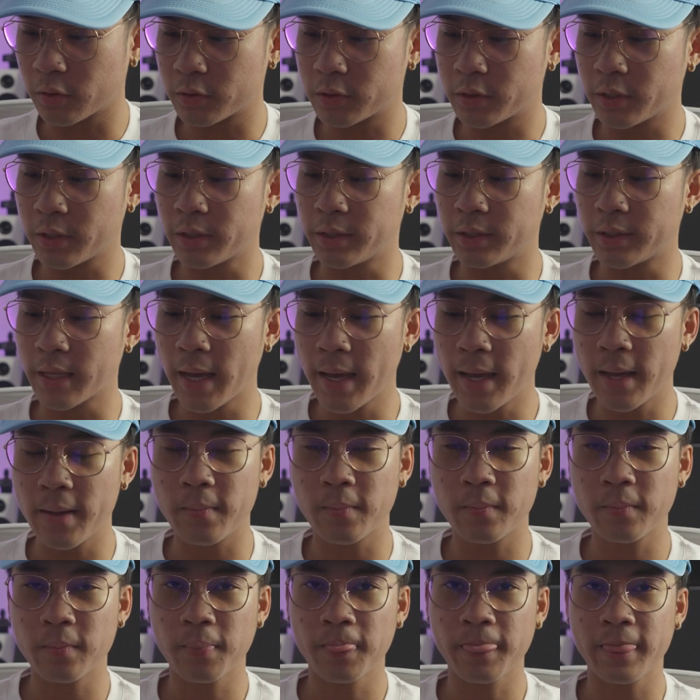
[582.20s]
to
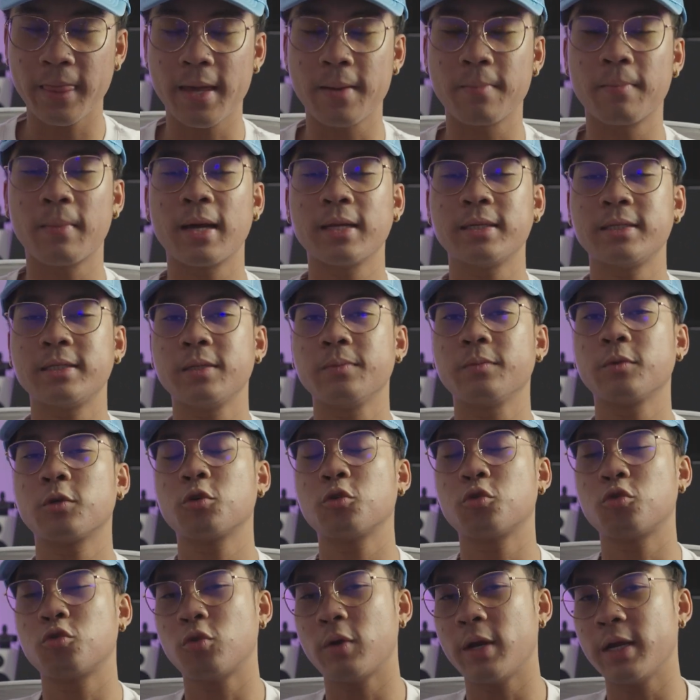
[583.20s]
them, it might seem
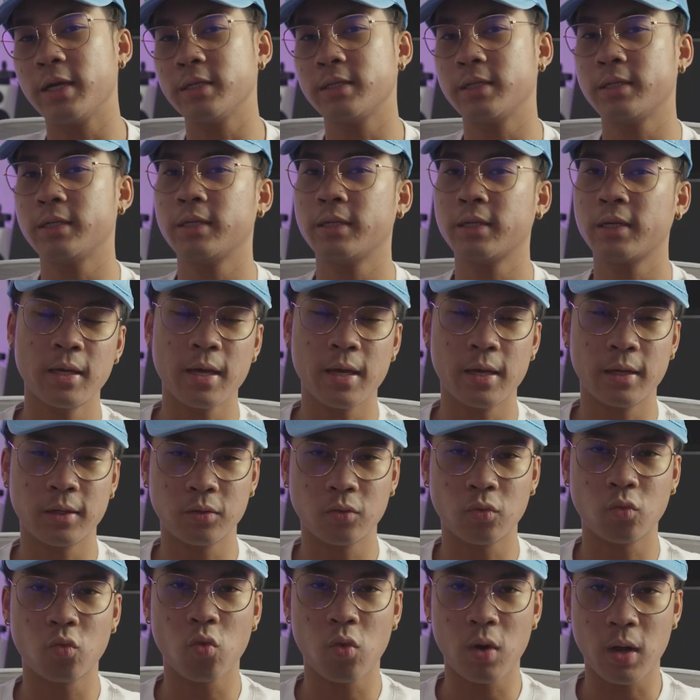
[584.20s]
crazy
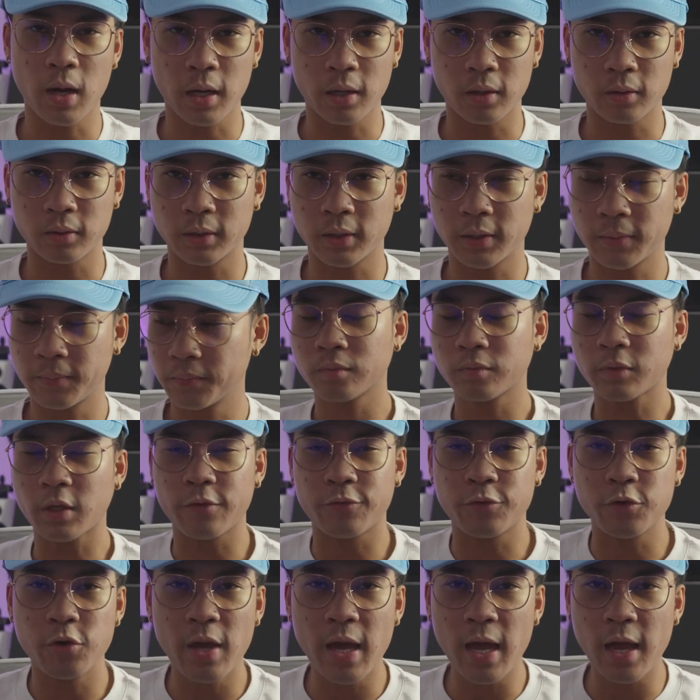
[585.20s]
and wild.
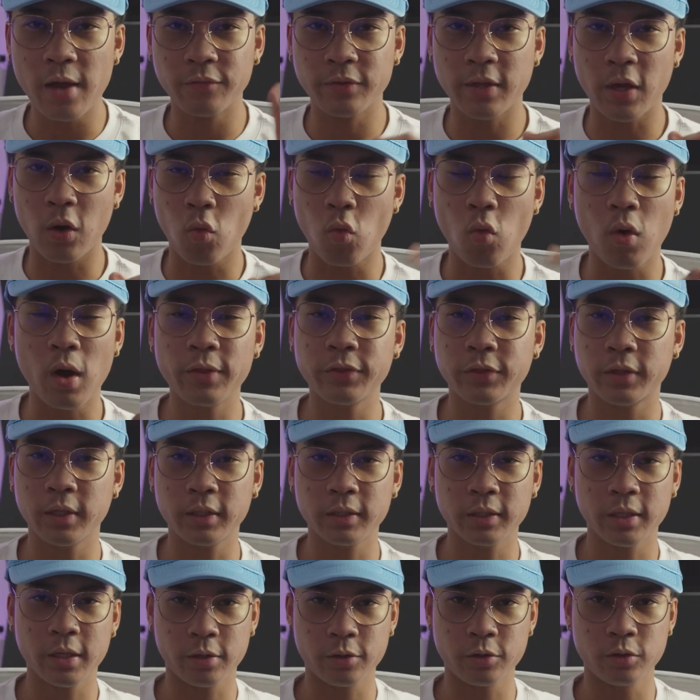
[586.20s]
If you have that one
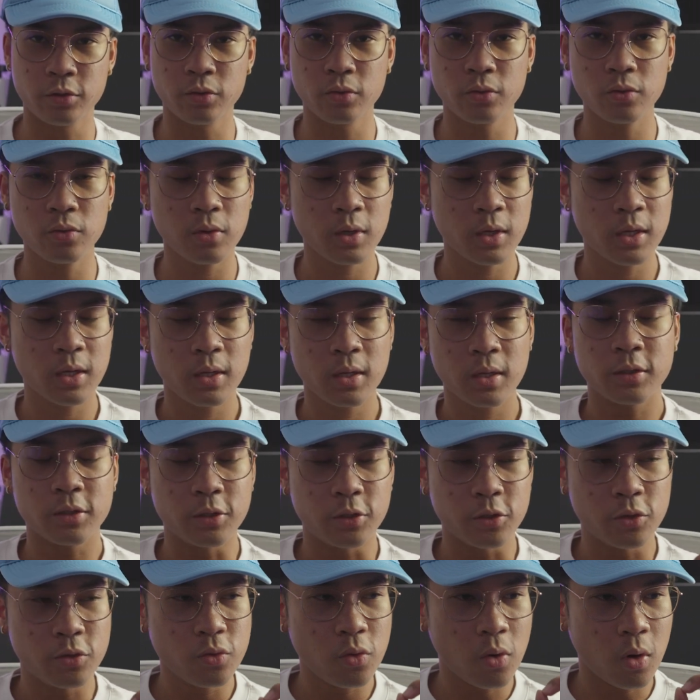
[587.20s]
thing that you
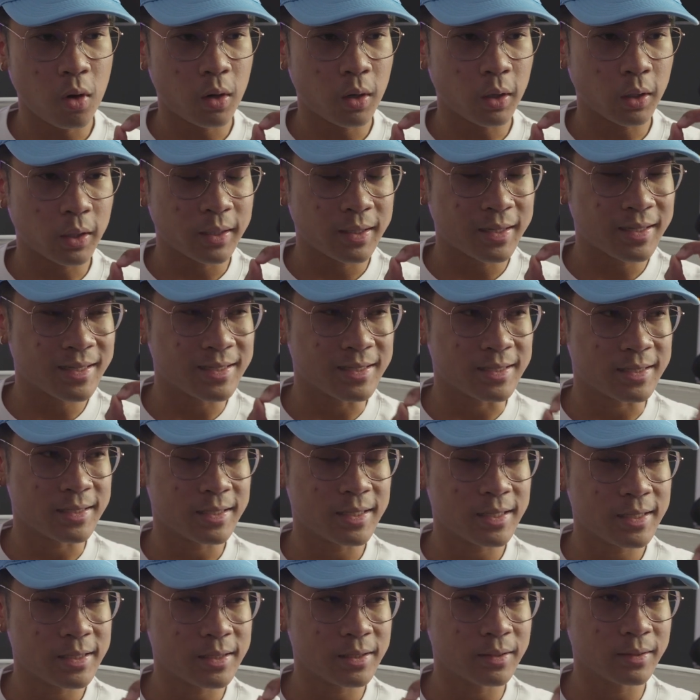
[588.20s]
are
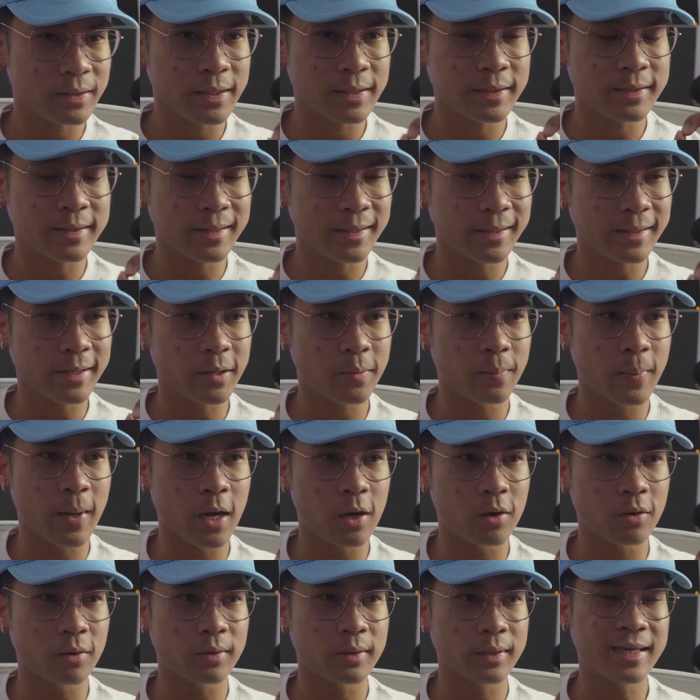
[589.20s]
consistently thinking
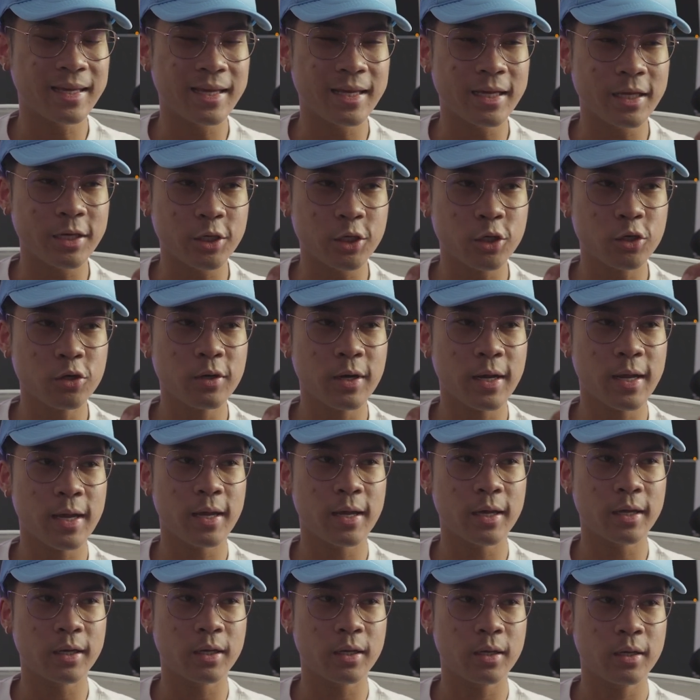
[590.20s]
about in your
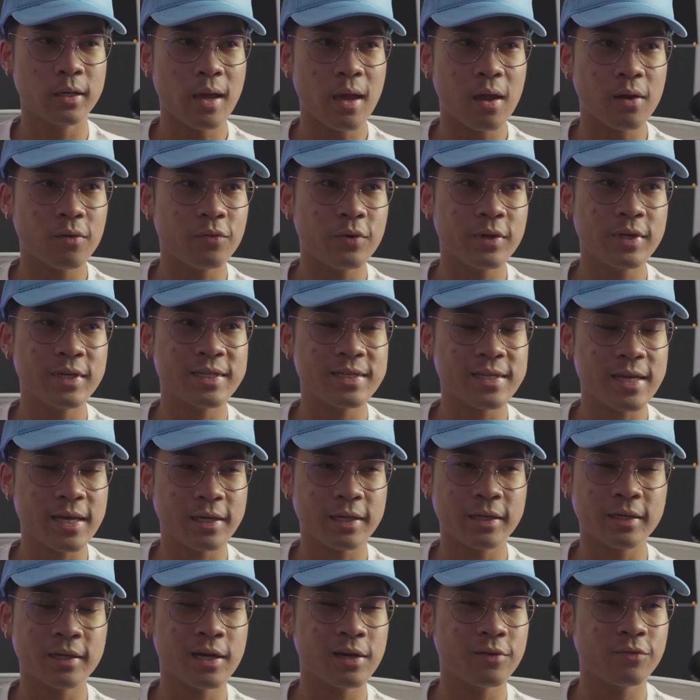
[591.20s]
head every
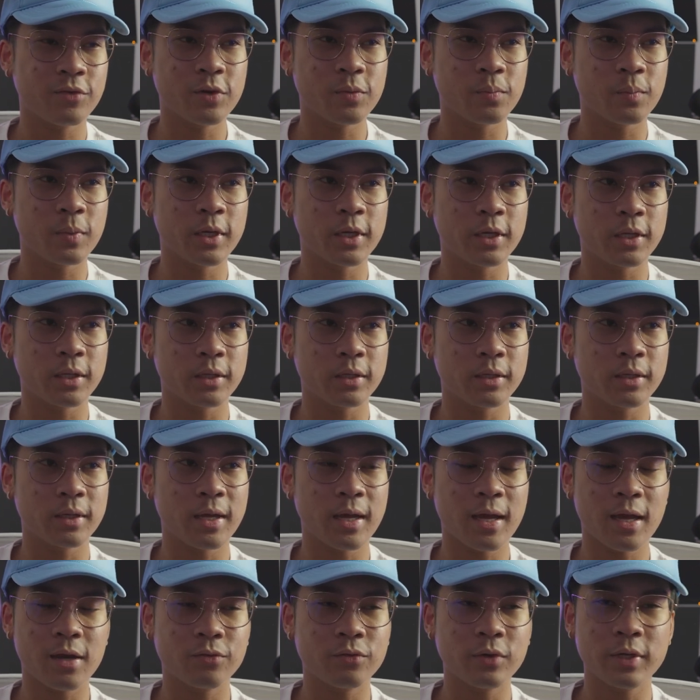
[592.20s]
second, every minute,
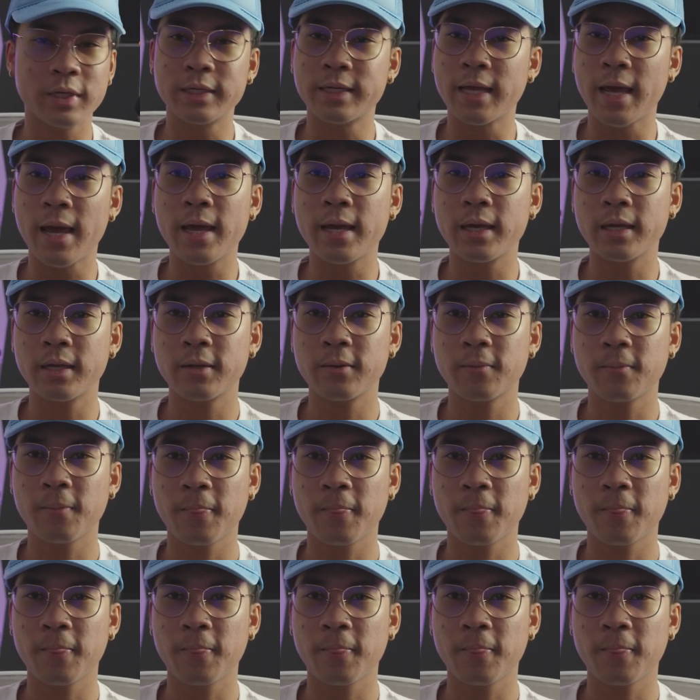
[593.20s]
every day,